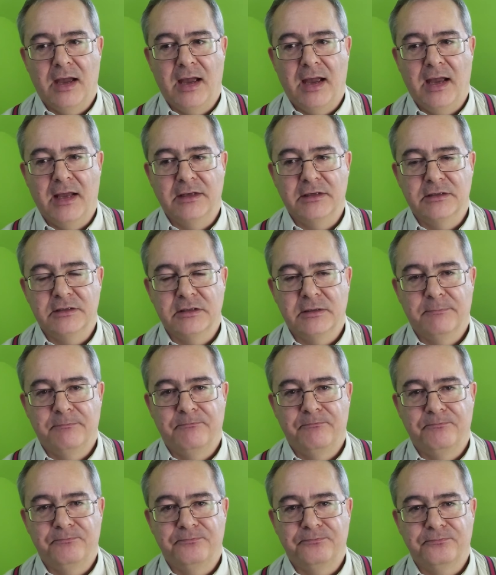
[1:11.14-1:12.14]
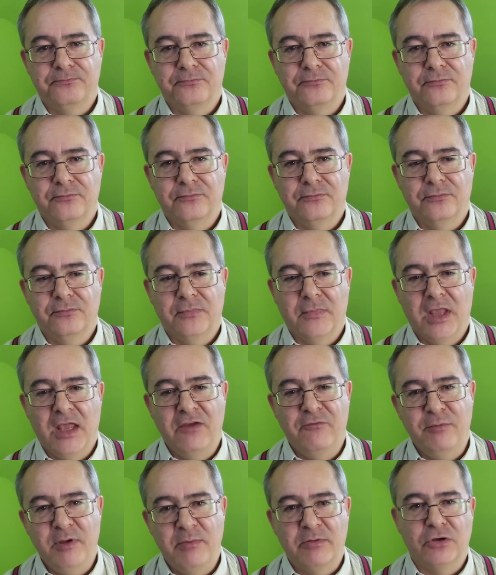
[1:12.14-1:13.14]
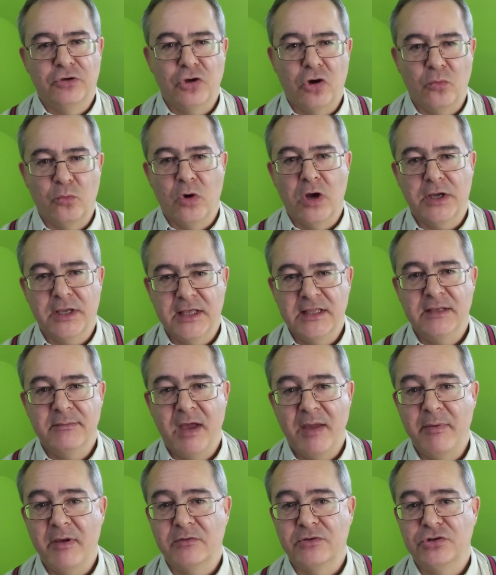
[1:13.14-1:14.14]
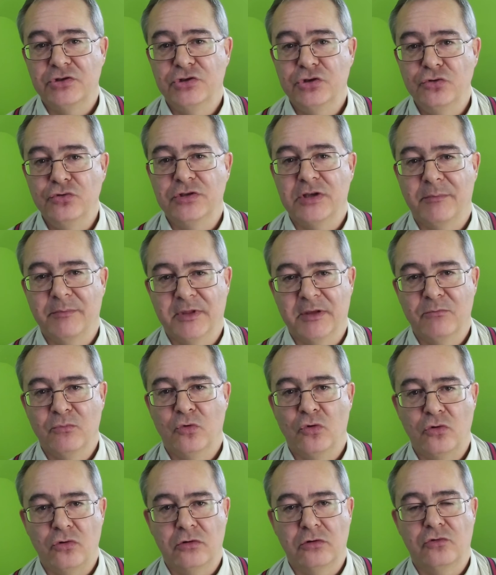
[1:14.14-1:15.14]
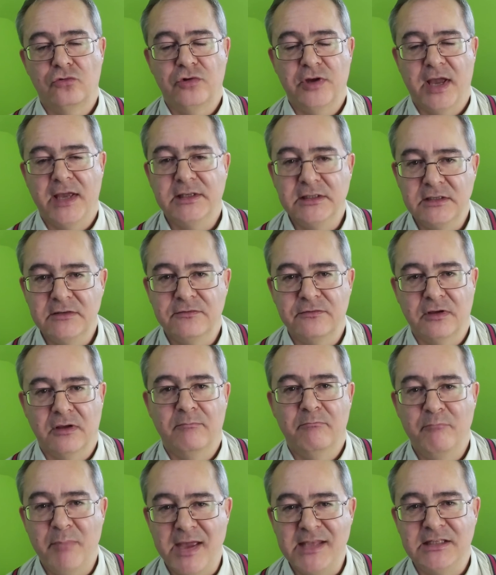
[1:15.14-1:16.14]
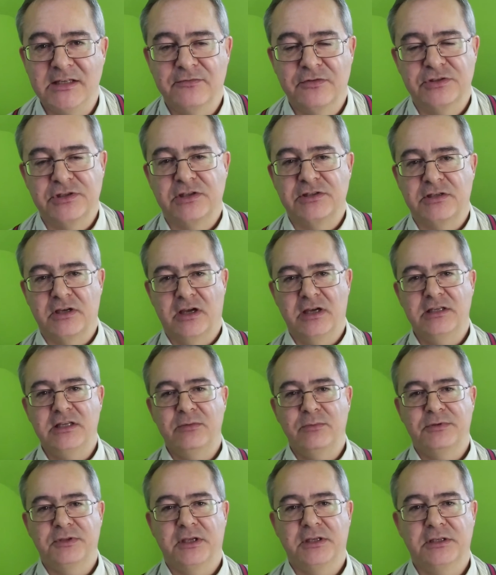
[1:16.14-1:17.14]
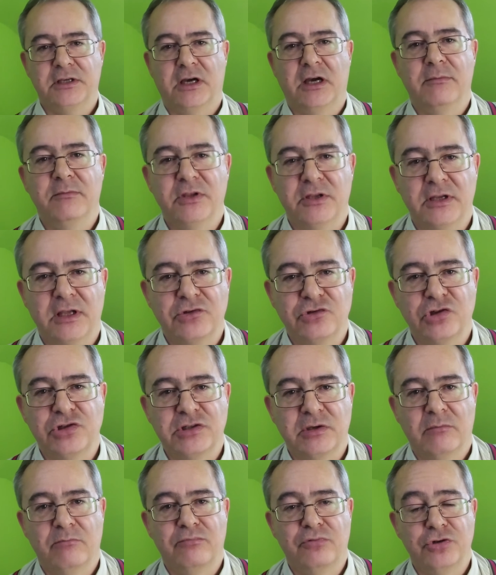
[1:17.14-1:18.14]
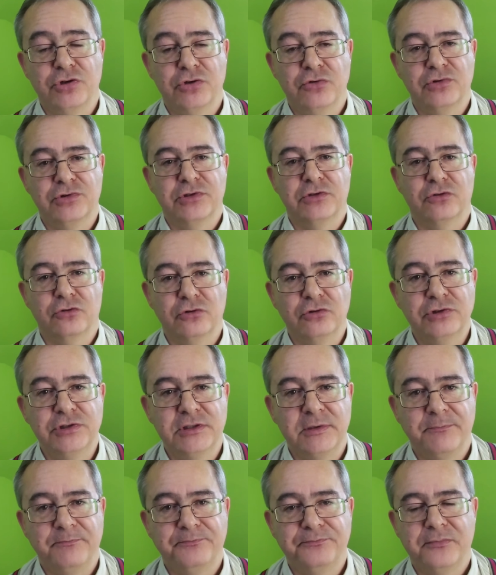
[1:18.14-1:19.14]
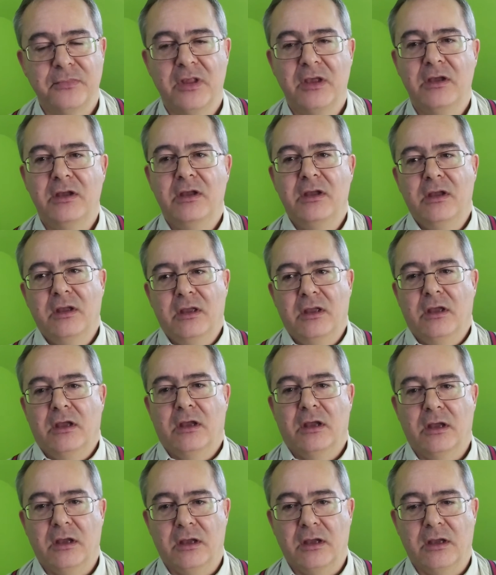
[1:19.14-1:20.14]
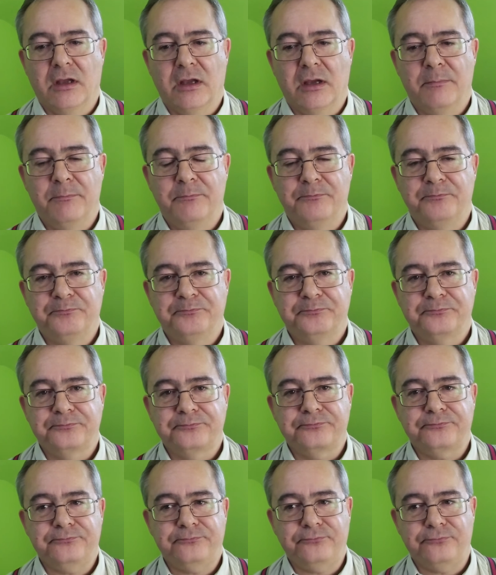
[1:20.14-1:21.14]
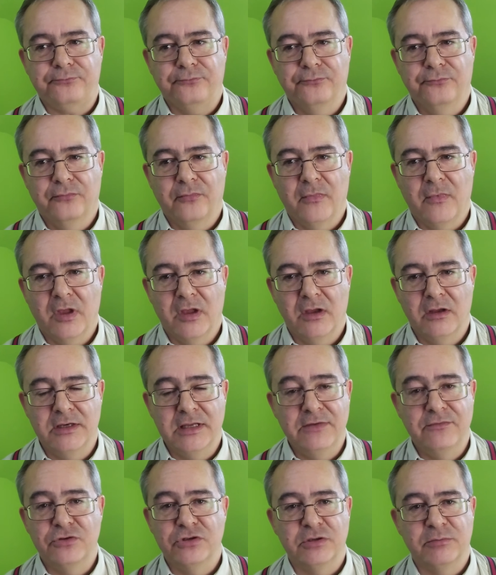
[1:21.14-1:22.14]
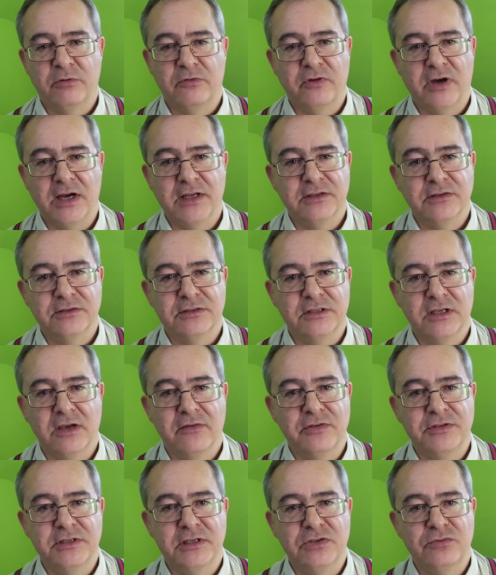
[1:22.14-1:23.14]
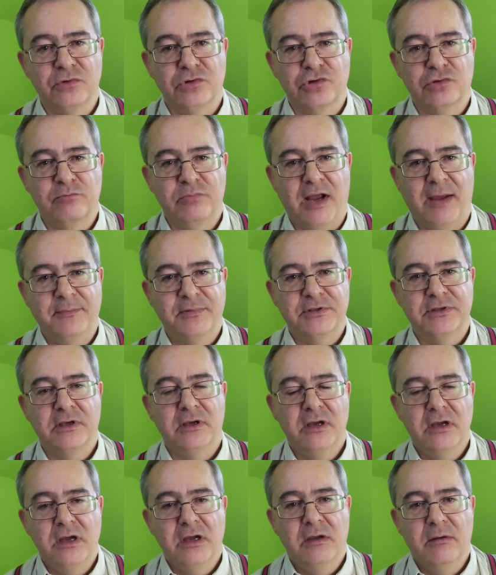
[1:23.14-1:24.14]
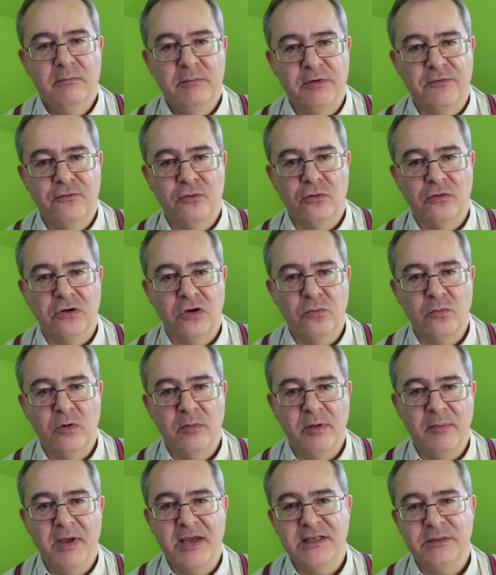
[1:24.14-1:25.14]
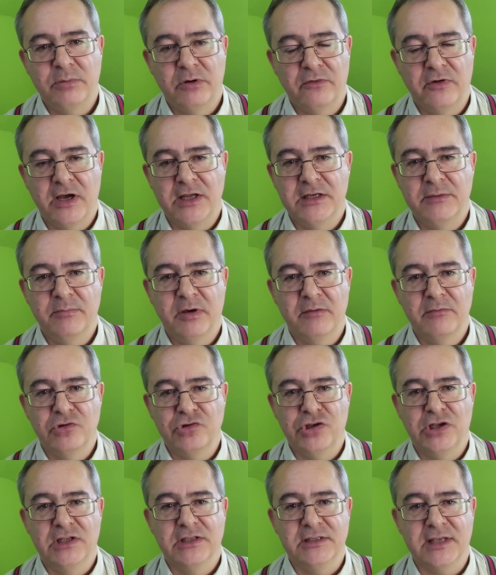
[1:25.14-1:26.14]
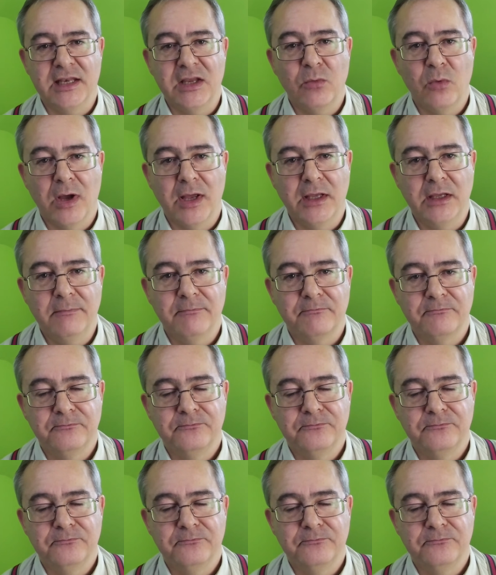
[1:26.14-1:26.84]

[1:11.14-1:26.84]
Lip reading: And if people are not working, they may be able to do something more creative and better for society with their time than just produce goods, and even to provide services which perhaps before long will be better provided by machines anyway.